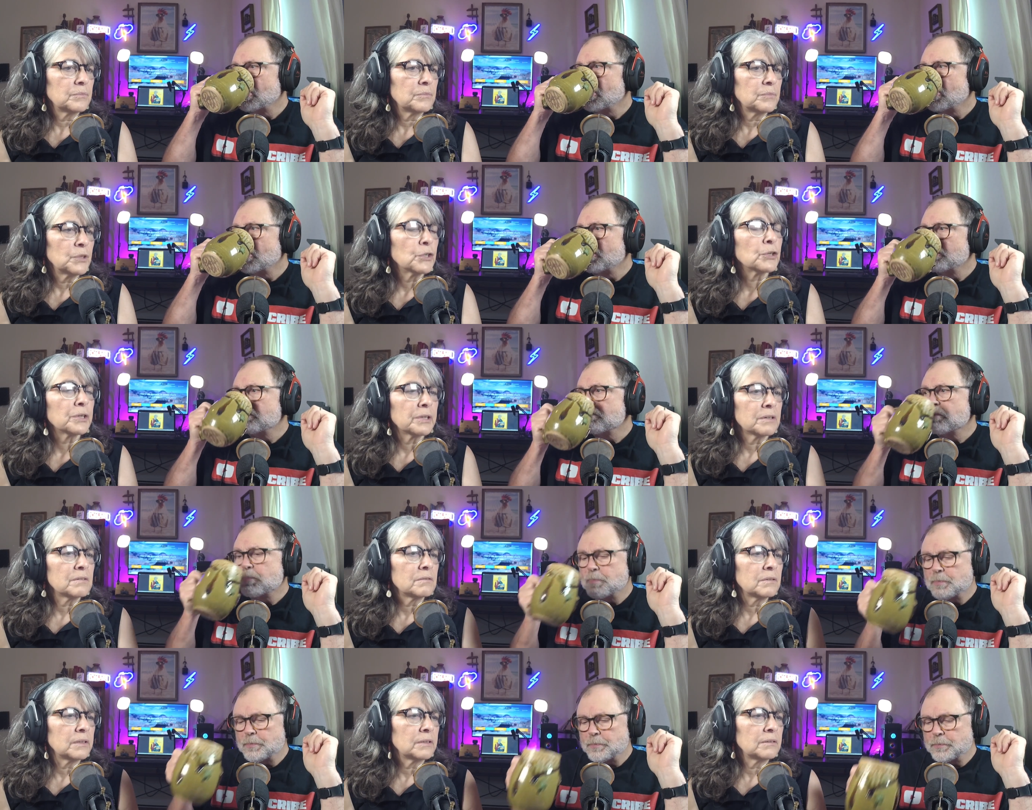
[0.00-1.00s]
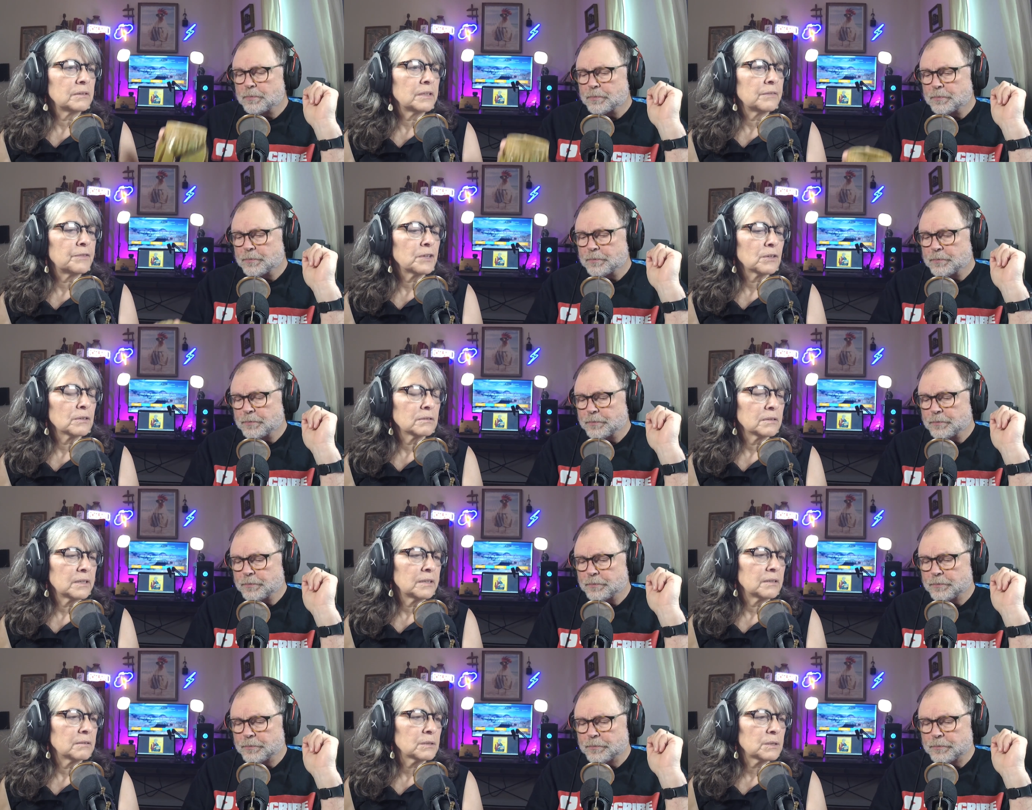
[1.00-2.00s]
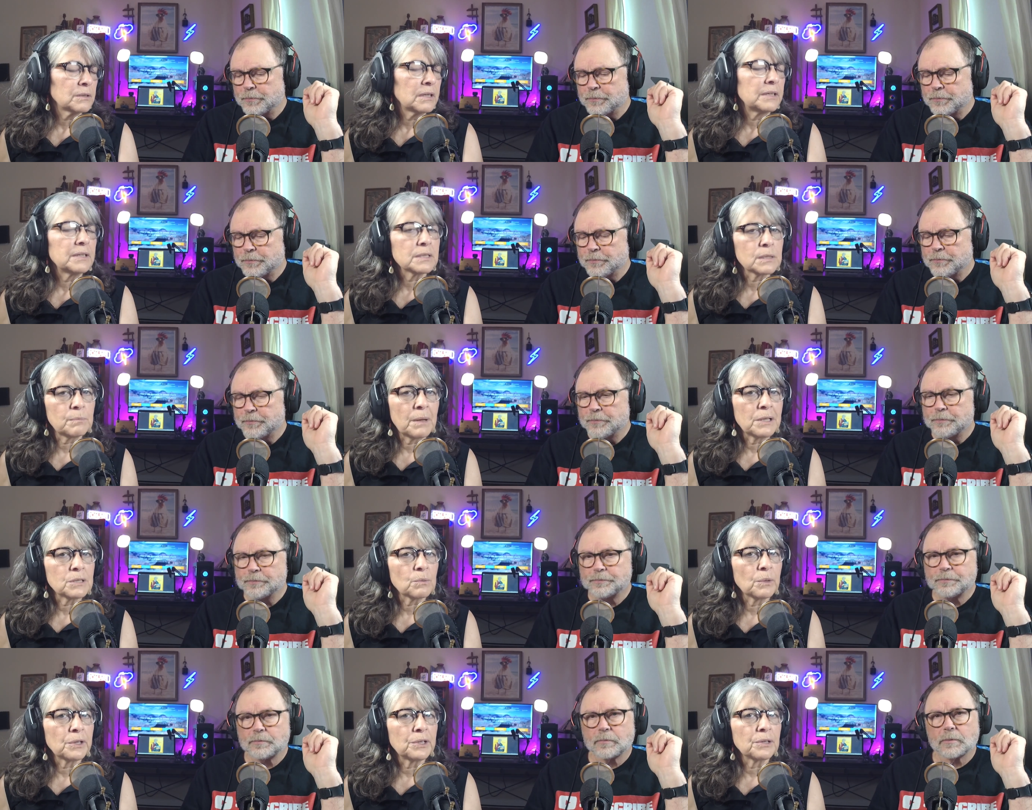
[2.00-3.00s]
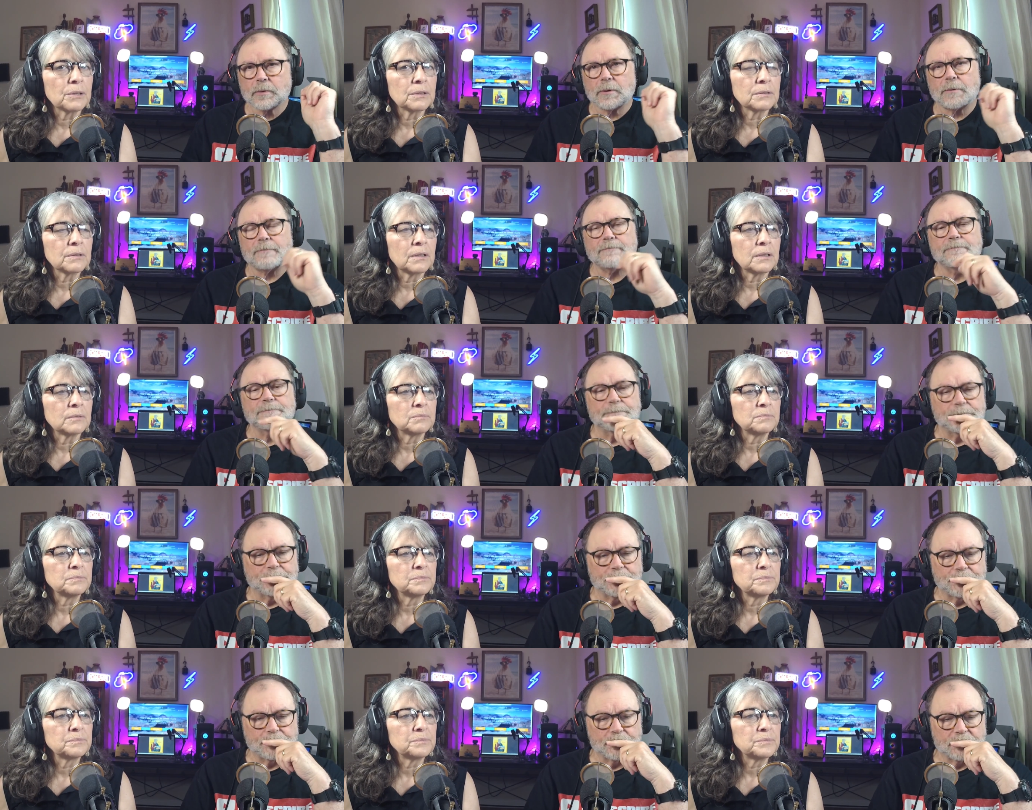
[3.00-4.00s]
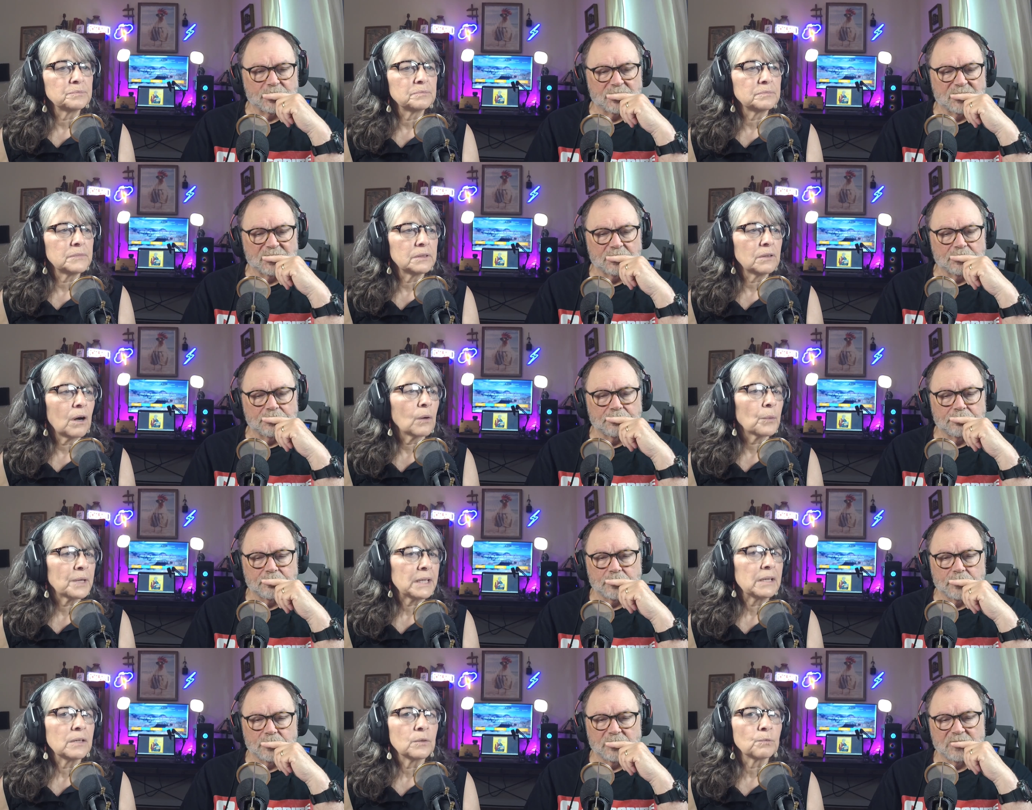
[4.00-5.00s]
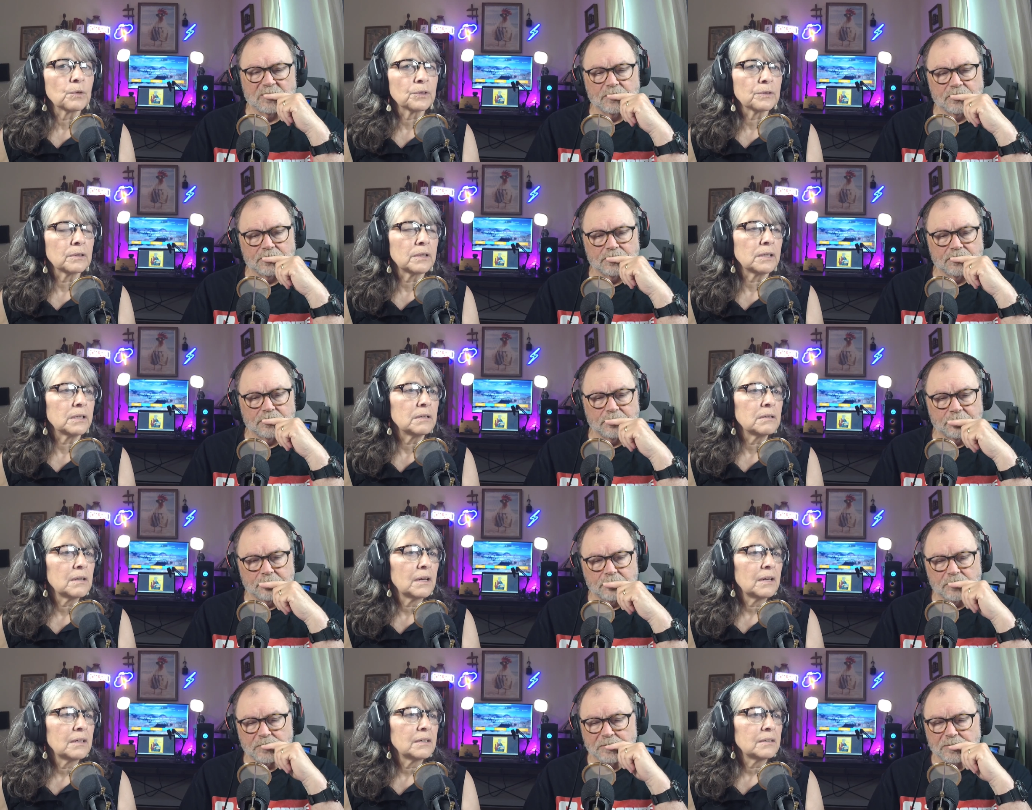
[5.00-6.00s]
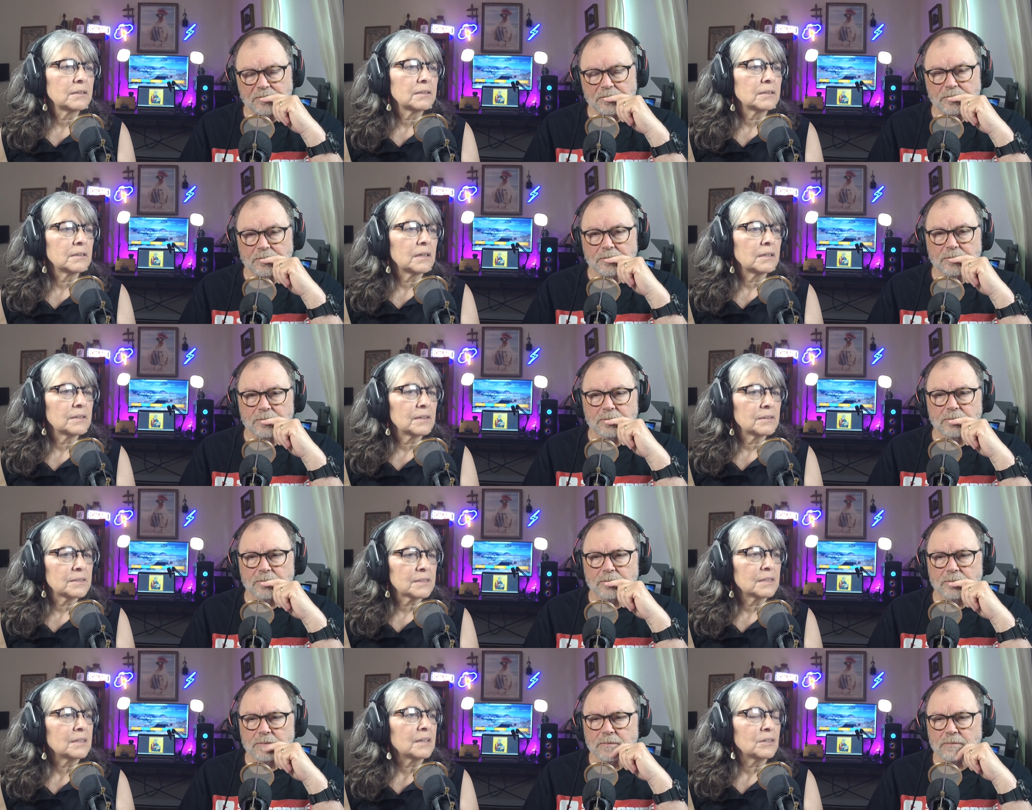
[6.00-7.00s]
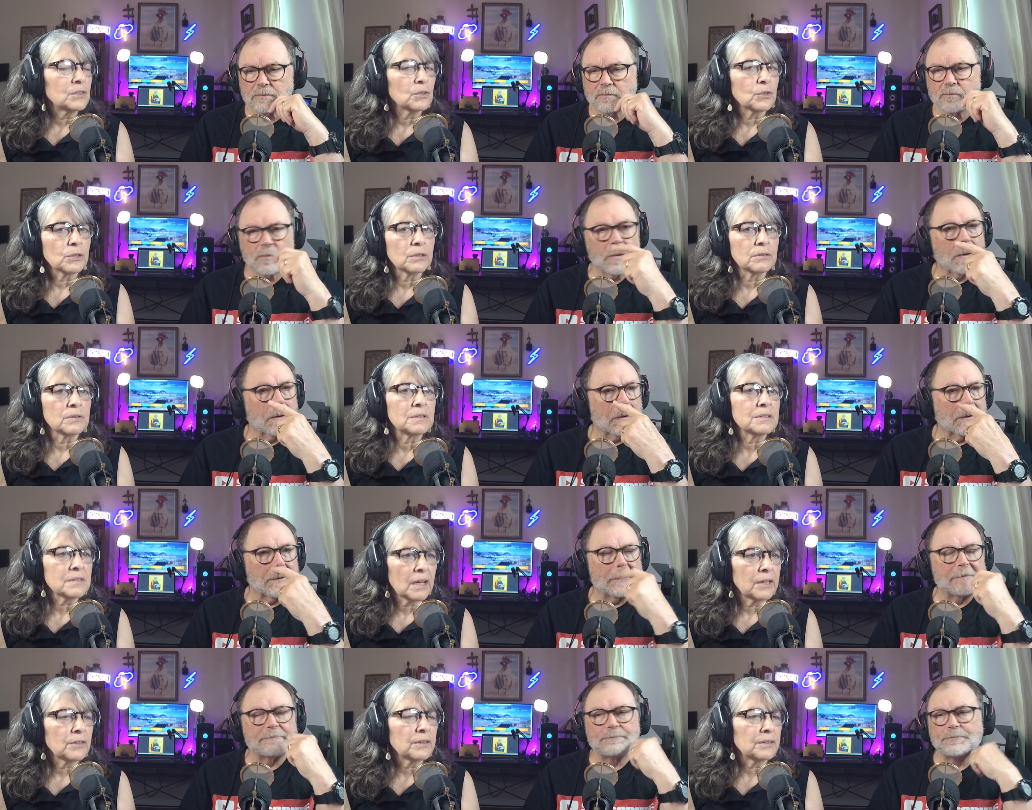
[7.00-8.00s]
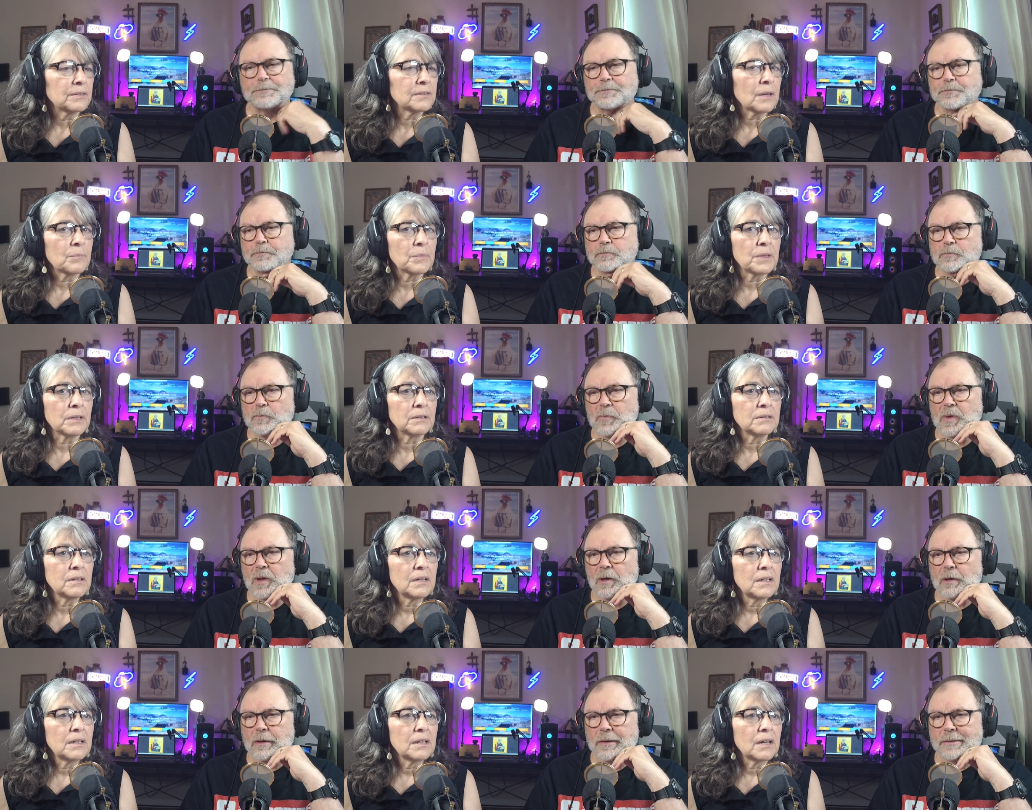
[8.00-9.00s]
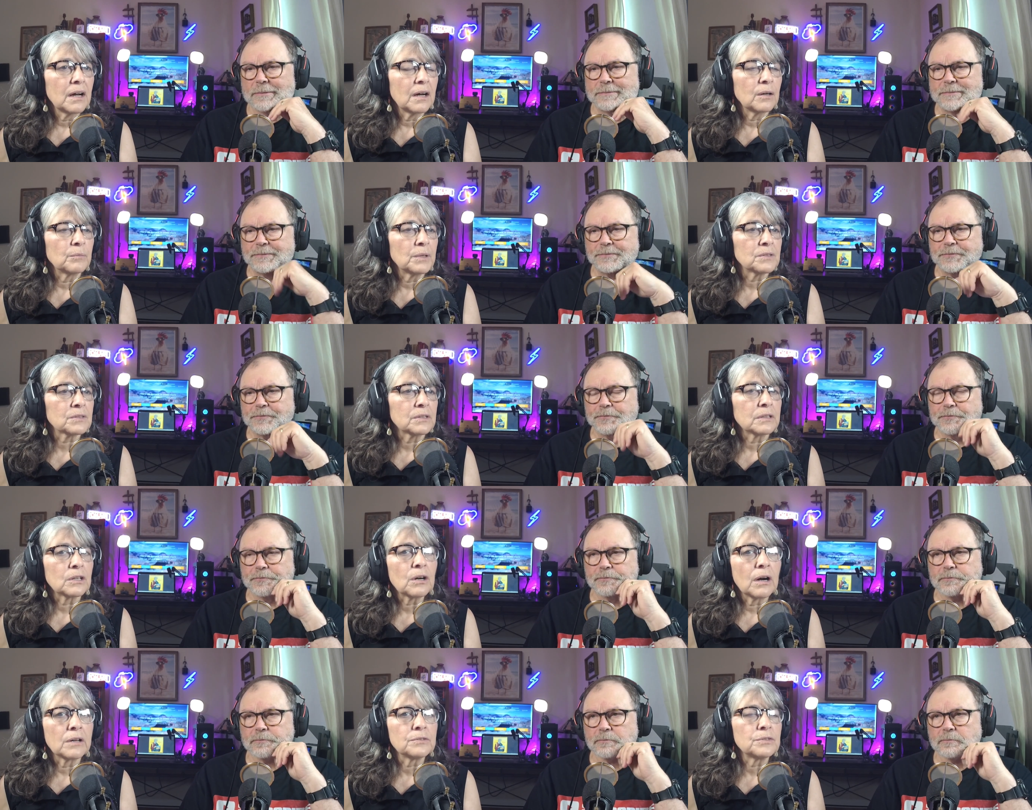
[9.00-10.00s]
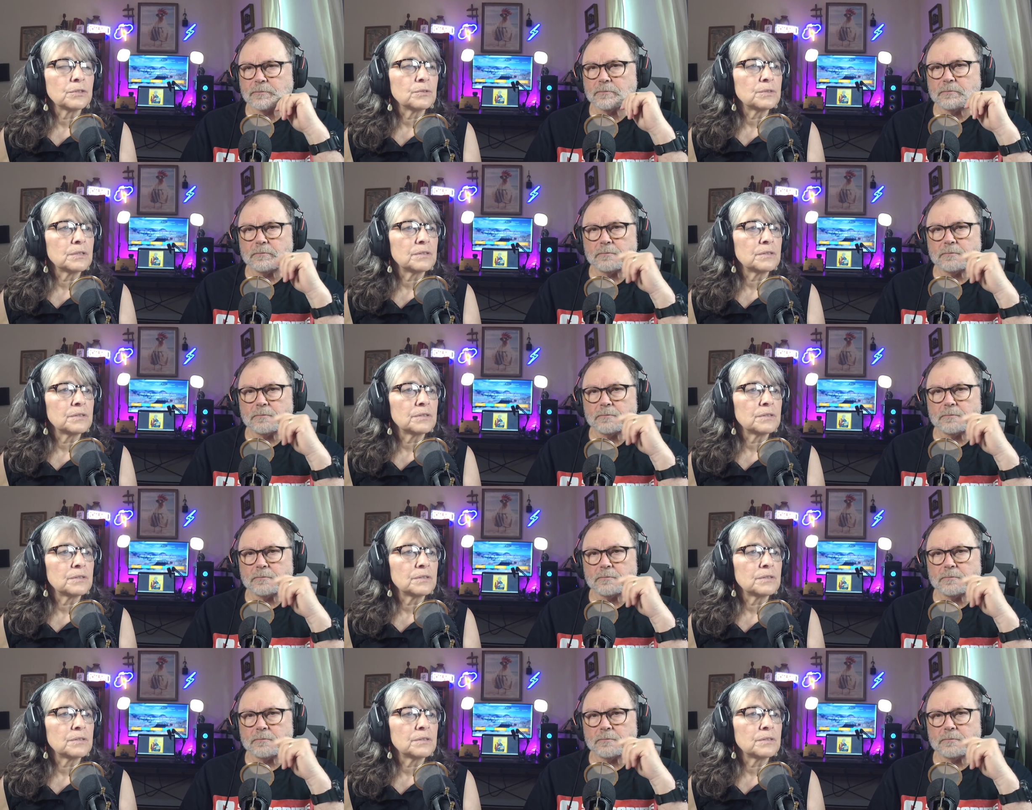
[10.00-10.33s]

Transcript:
Speaker 1: you're gonna, if you're in a in a space where you're um, already inwardly sinning or desiring something, um, it's going to cause you to